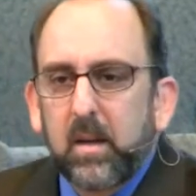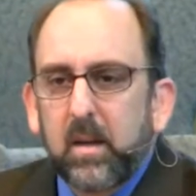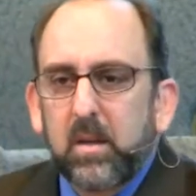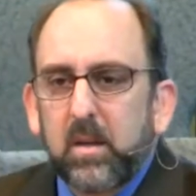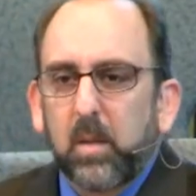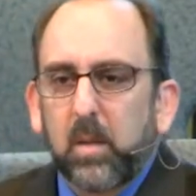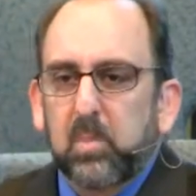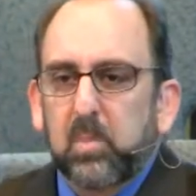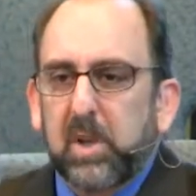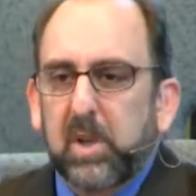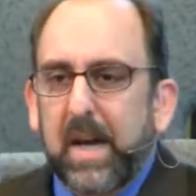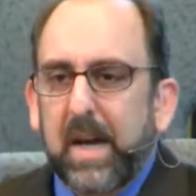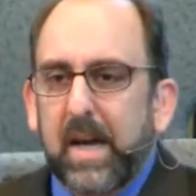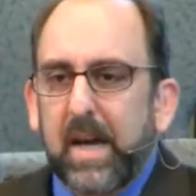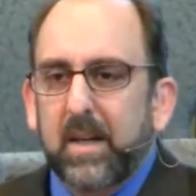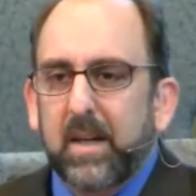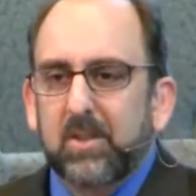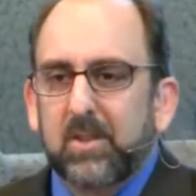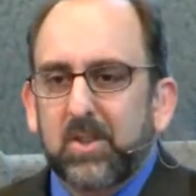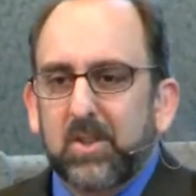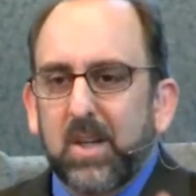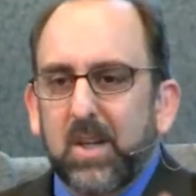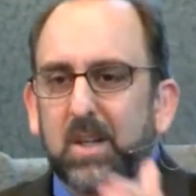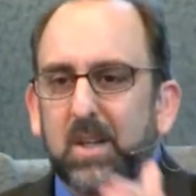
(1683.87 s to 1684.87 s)
The plan
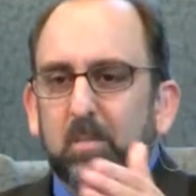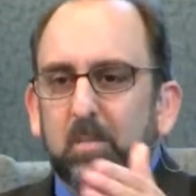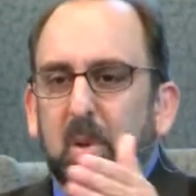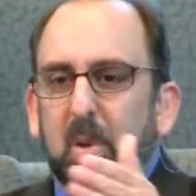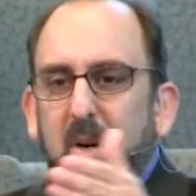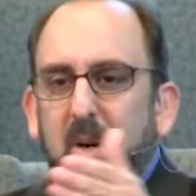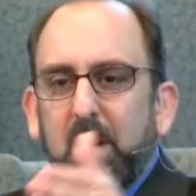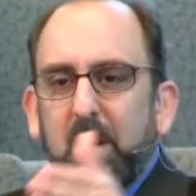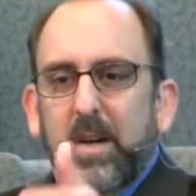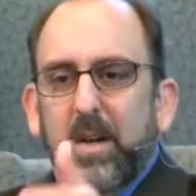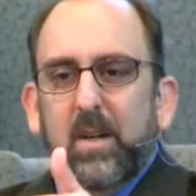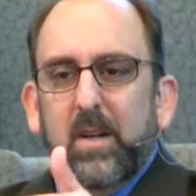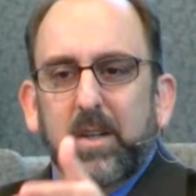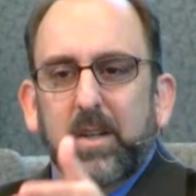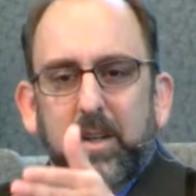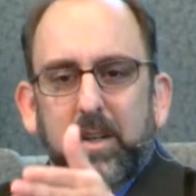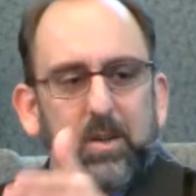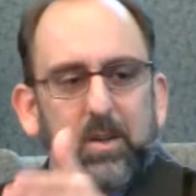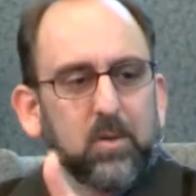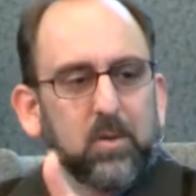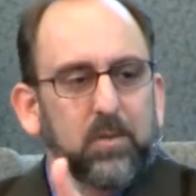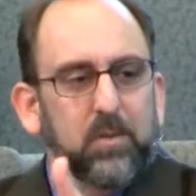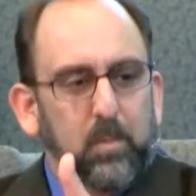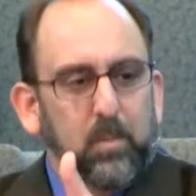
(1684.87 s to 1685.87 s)
is on par to
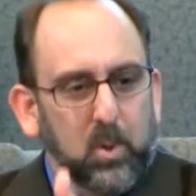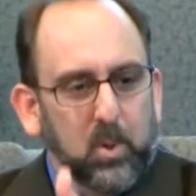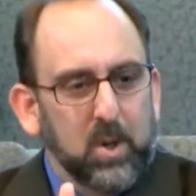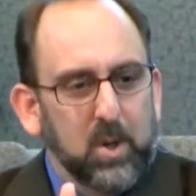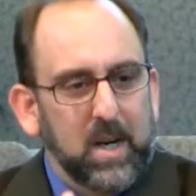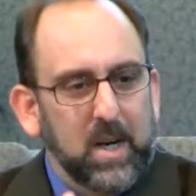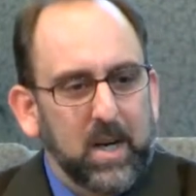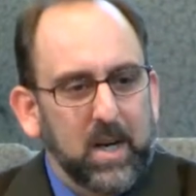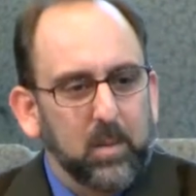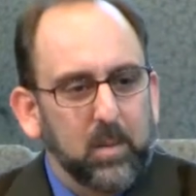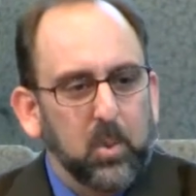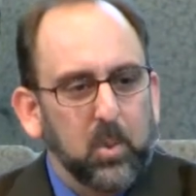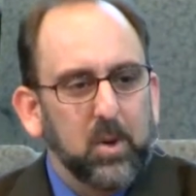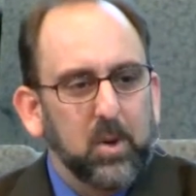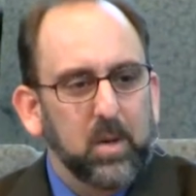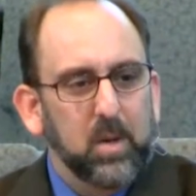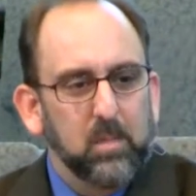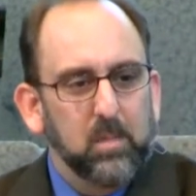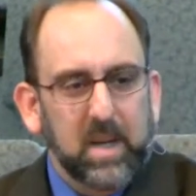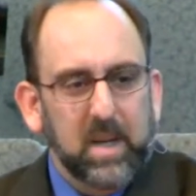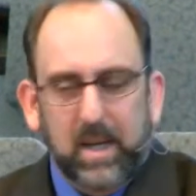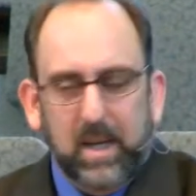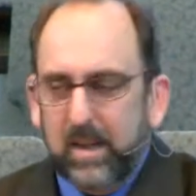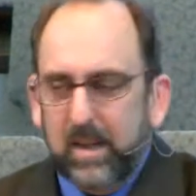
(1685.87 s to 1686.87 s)
go from point A to
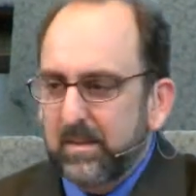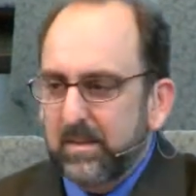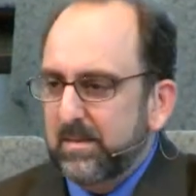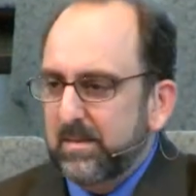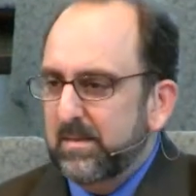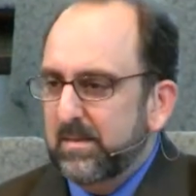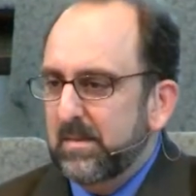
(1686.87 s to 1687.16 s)
point B.